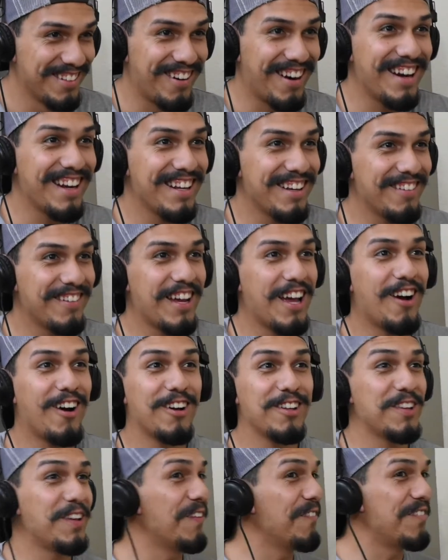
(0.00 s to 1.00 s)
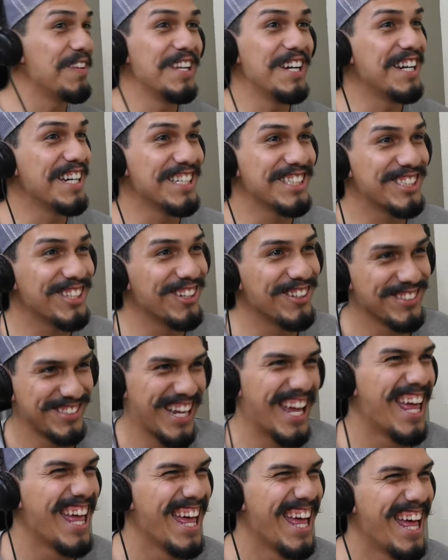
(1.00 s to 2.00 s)
Right? All the Infinity Stones.
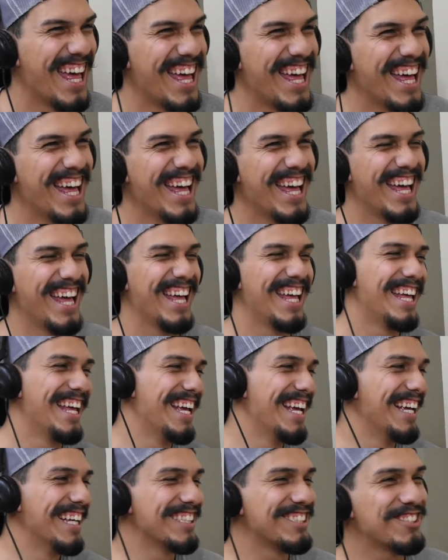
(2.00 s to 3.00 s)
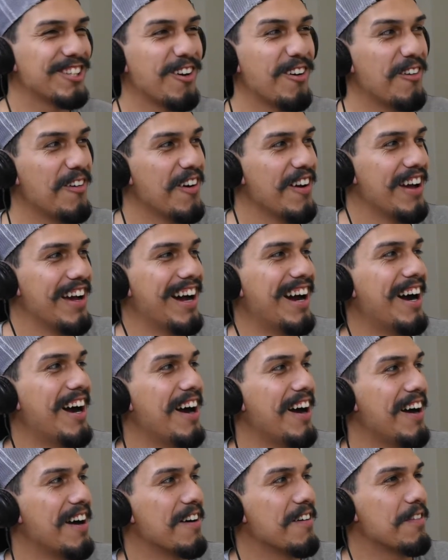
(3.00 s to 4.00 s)
Yeah. So
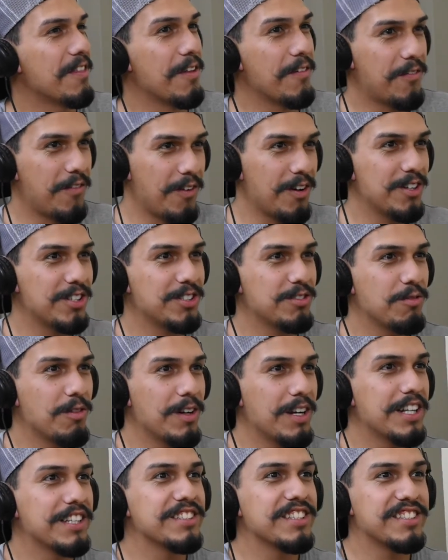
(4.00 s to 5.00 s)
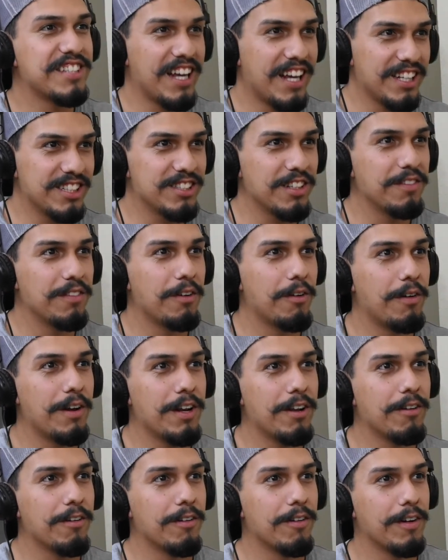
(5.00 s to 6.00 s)
the first one is a Taste of
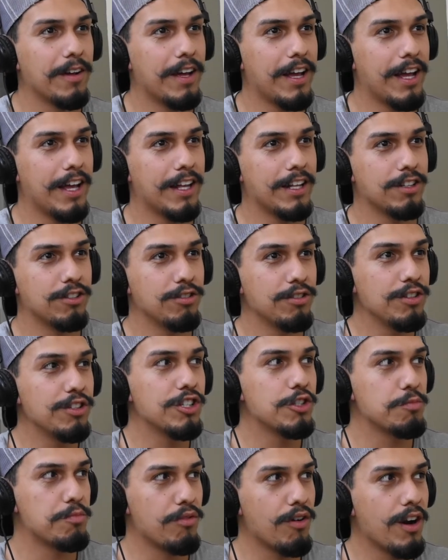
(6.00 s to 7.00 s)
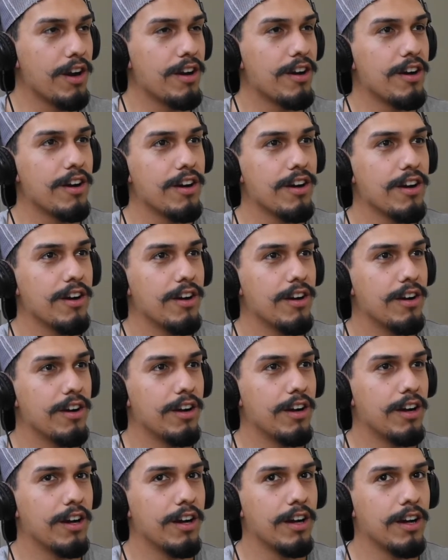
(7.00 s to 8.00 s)
Laredo. And 2 years prior,
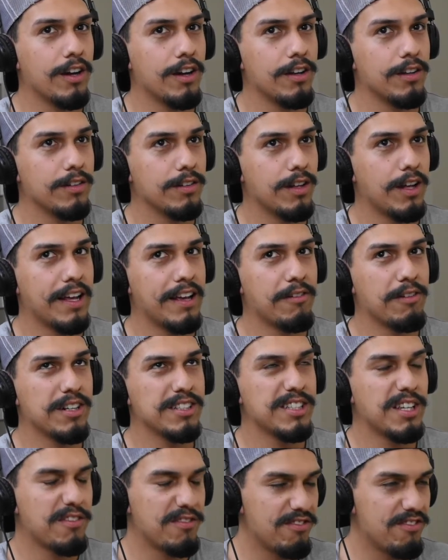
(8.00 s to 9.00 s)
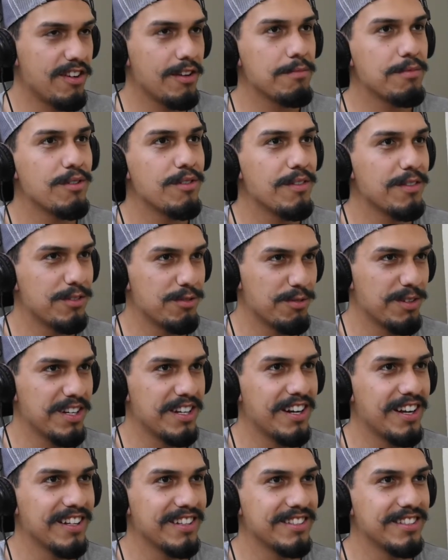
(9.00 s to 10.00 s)
I want to say February of
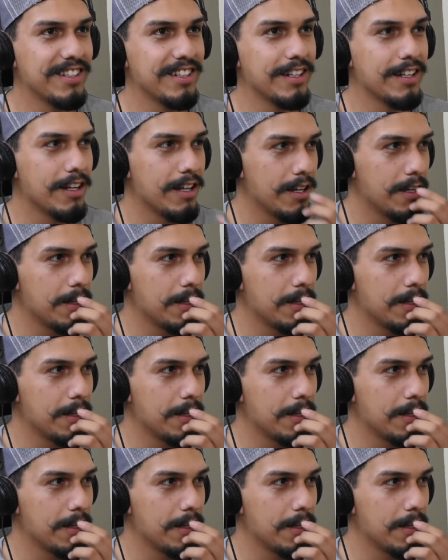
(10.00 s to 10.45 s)
2019